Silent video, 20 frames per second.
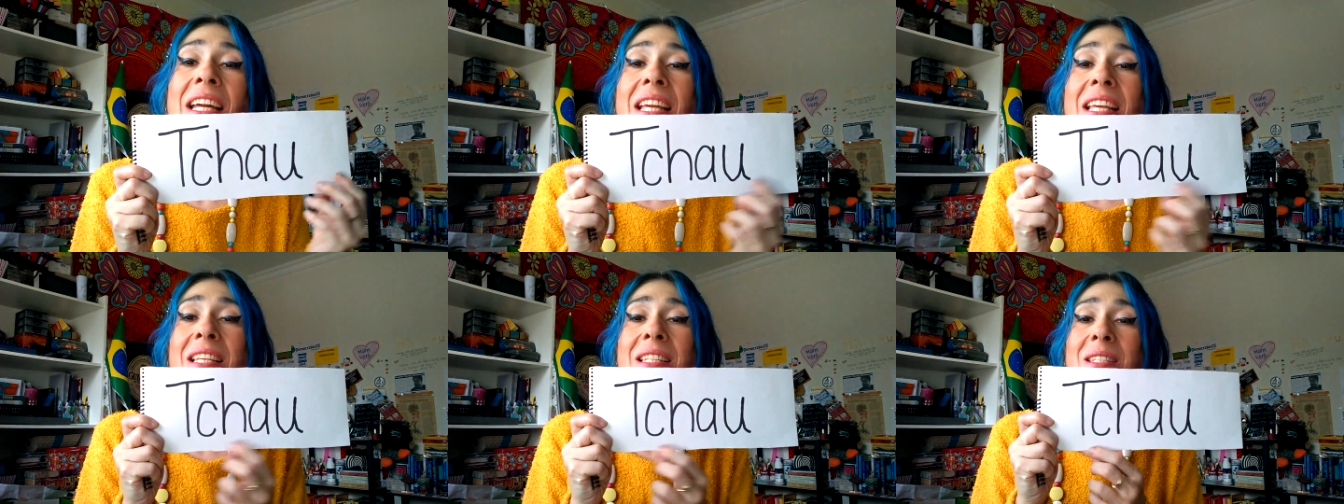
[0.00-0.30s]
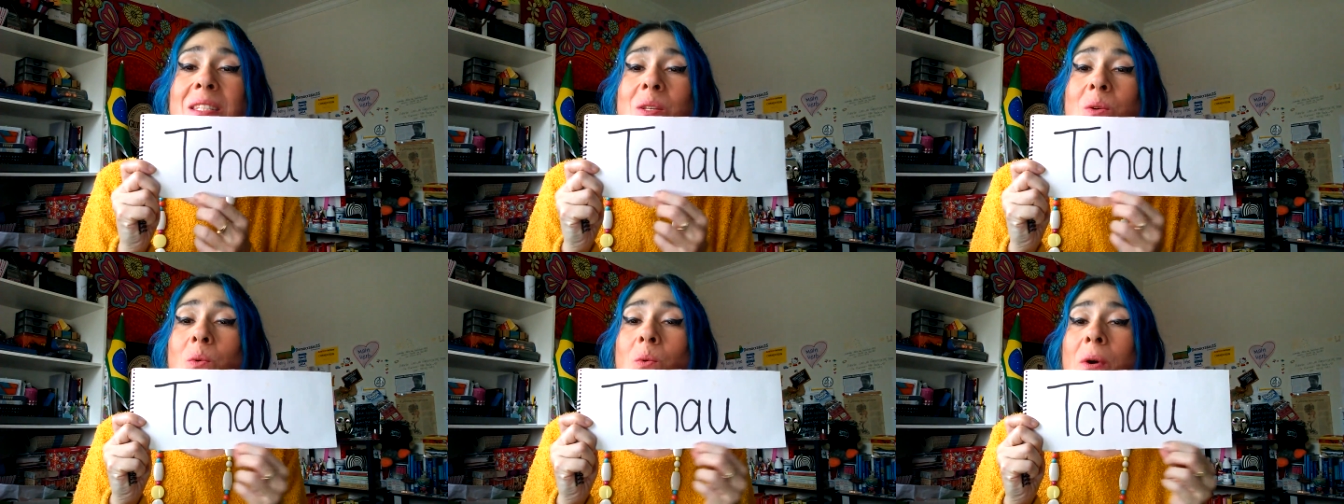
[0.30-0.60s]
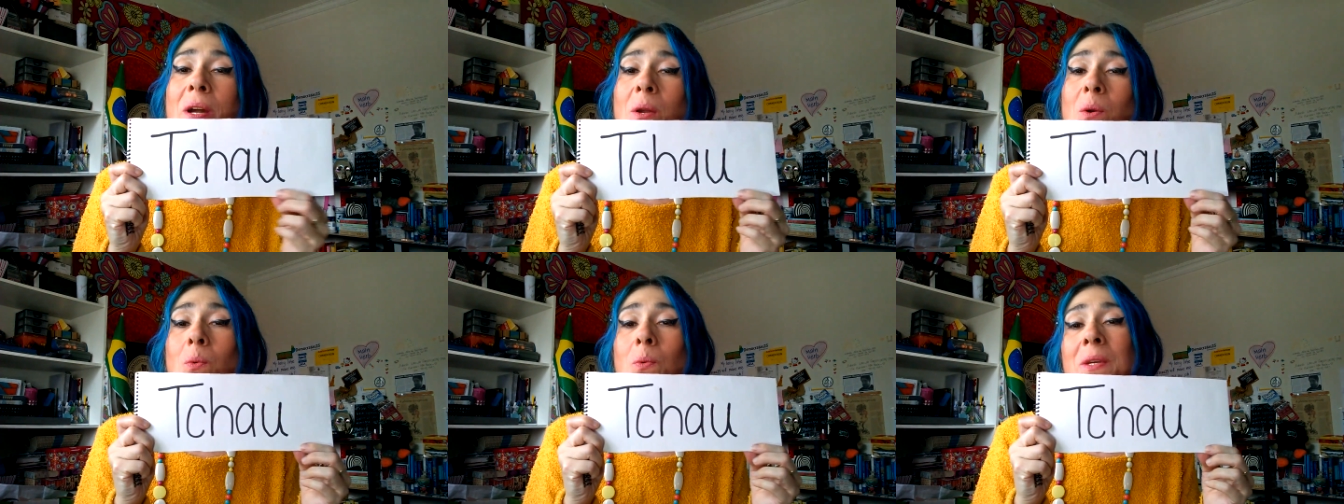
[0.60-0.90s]
is the
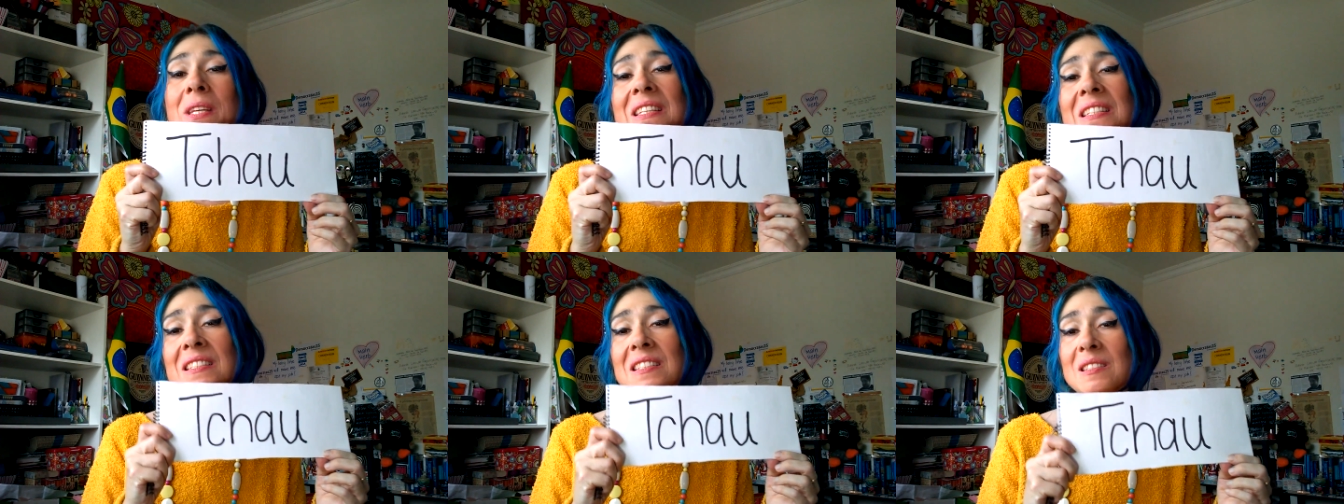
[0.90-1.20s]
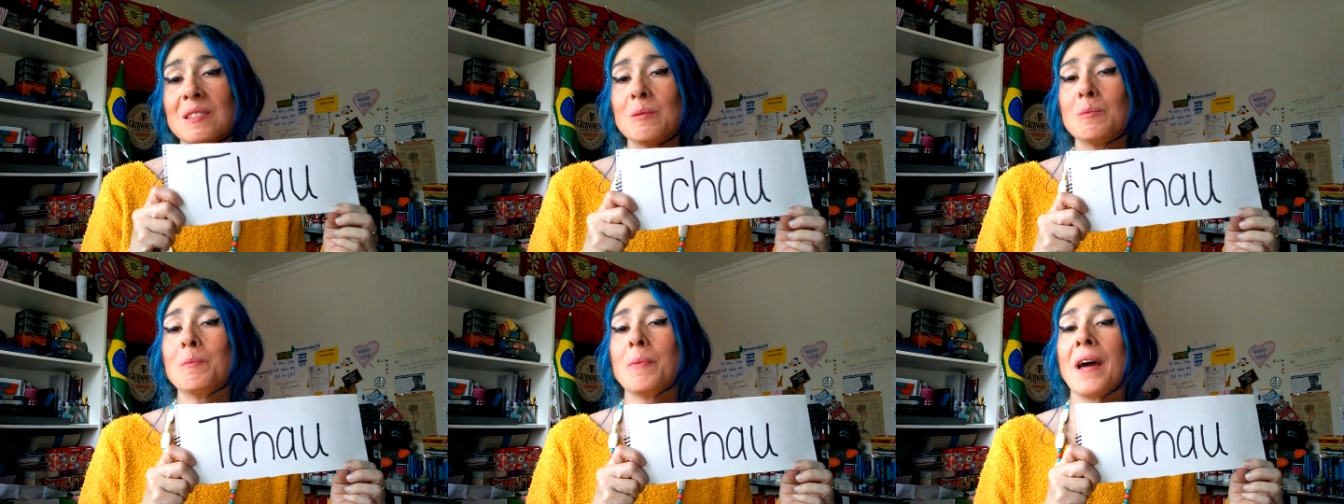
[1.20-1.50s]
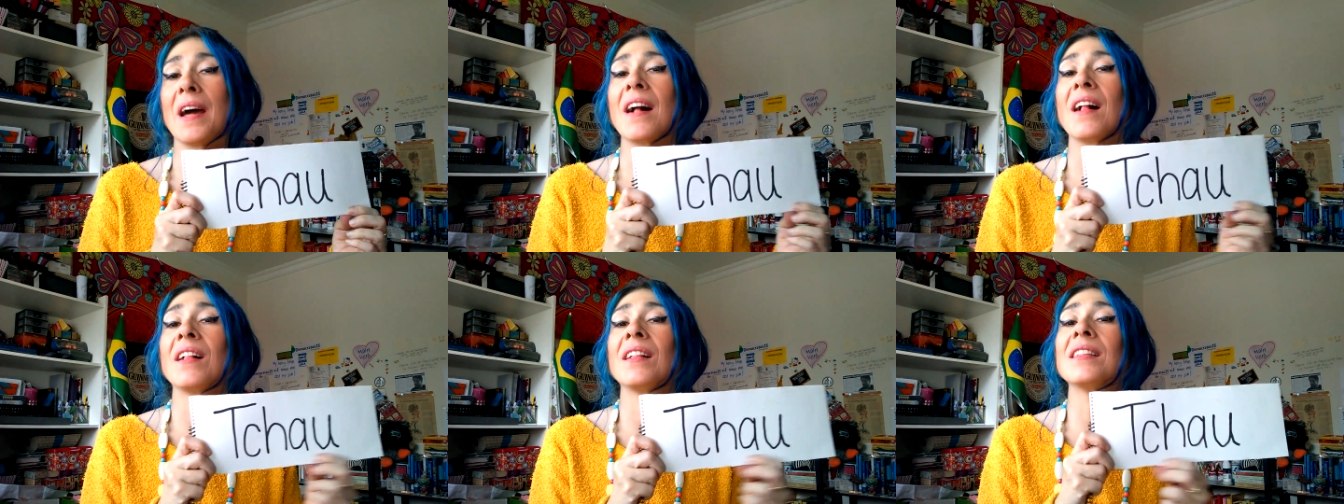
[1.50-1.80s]
way we
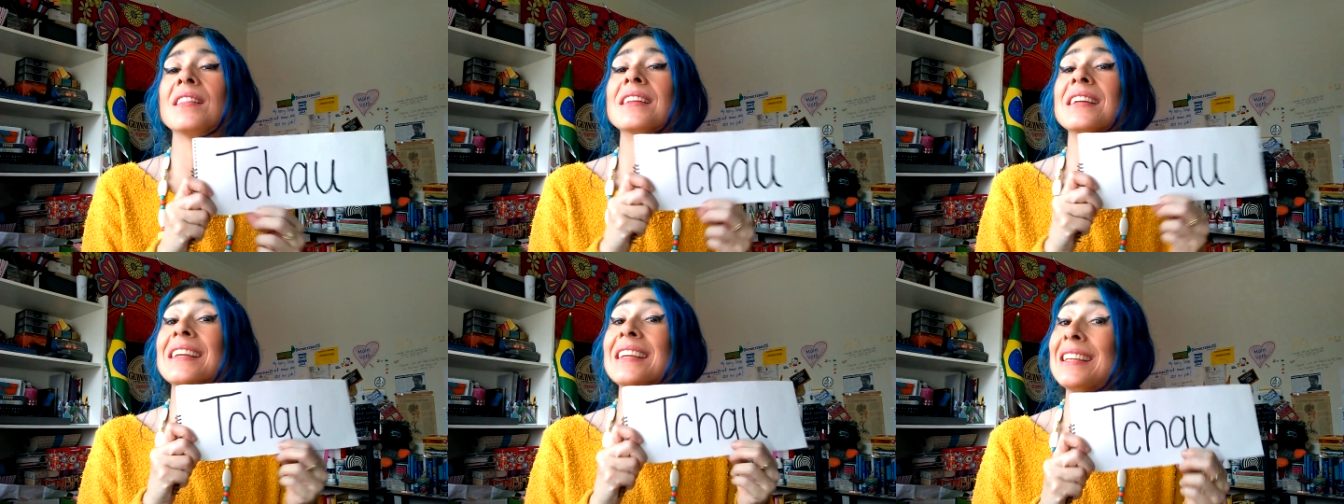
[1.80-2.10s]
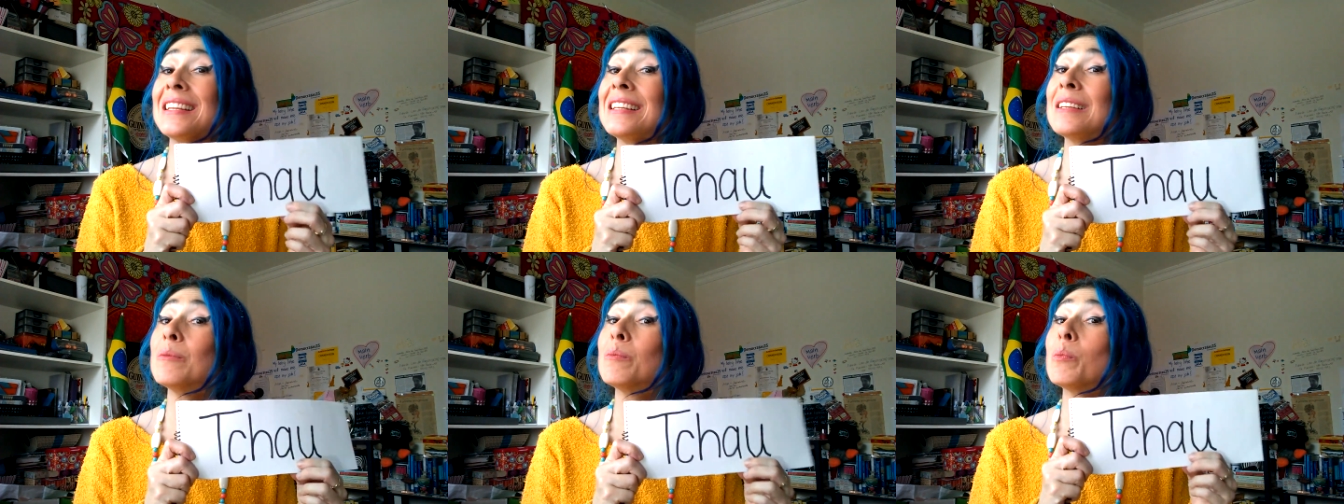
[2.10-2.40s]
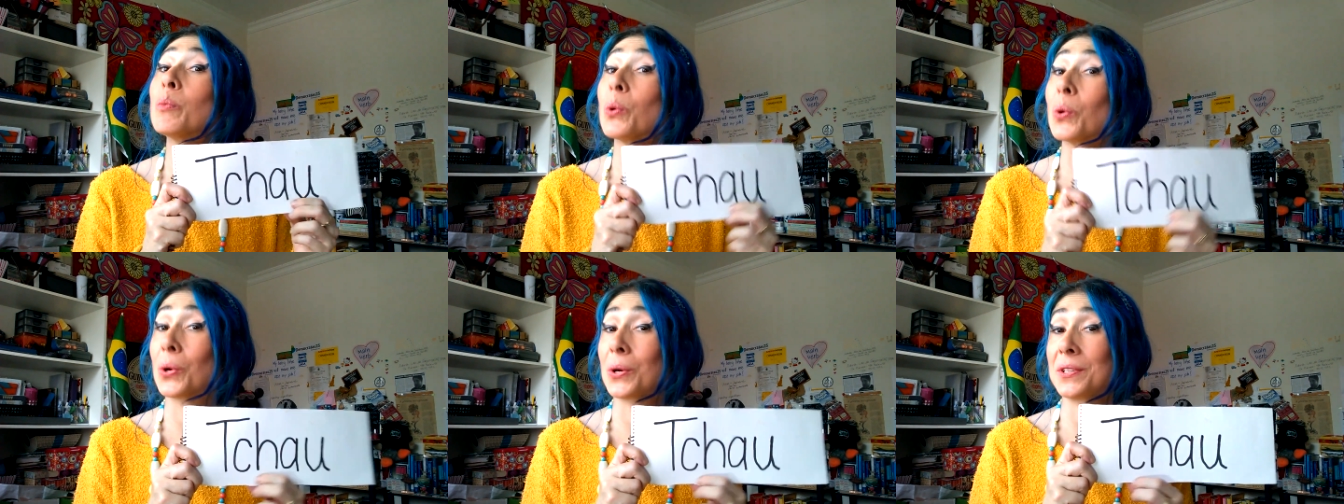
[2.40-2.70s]
spell in
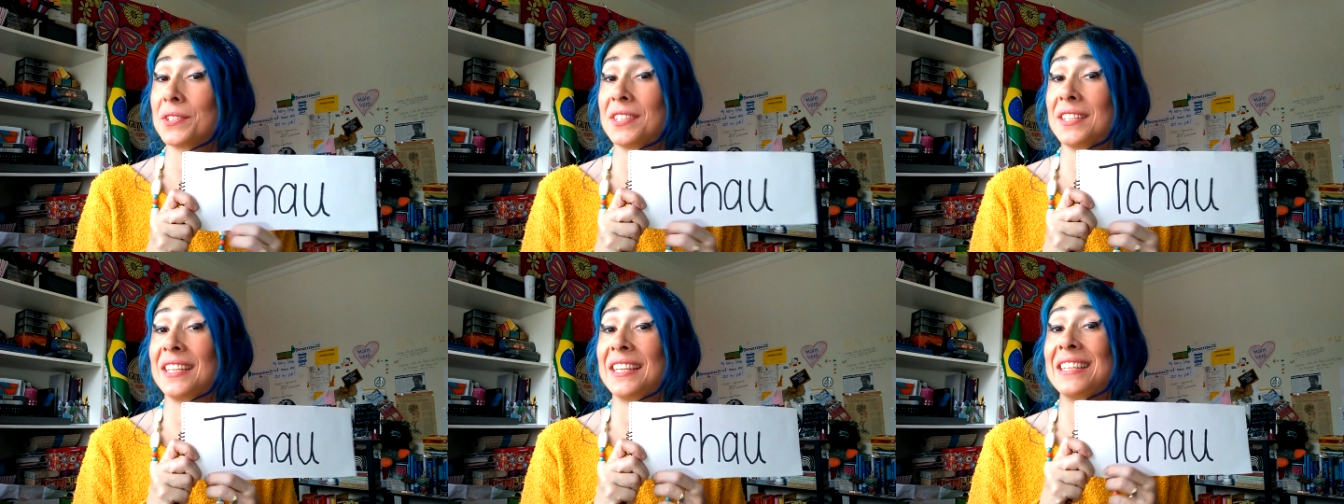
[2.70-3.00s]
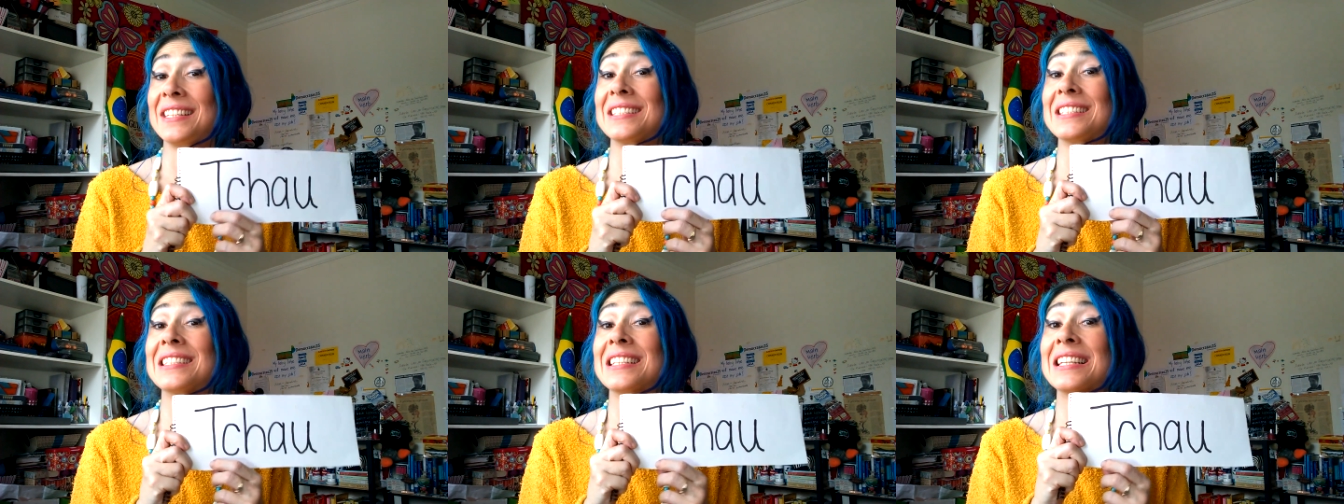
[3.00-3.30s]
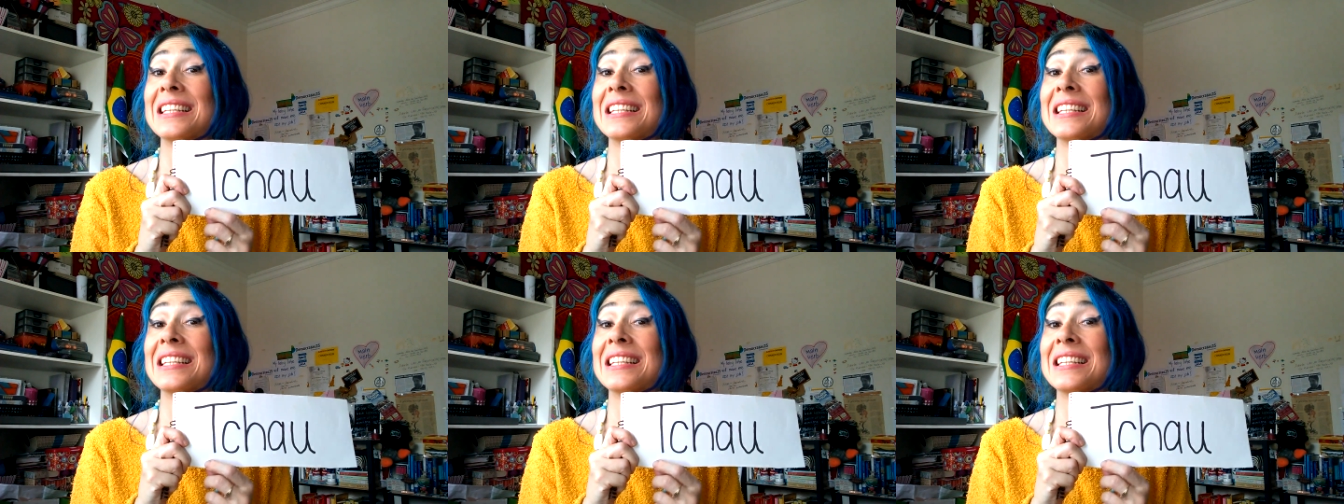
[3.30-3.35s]
Portuguese.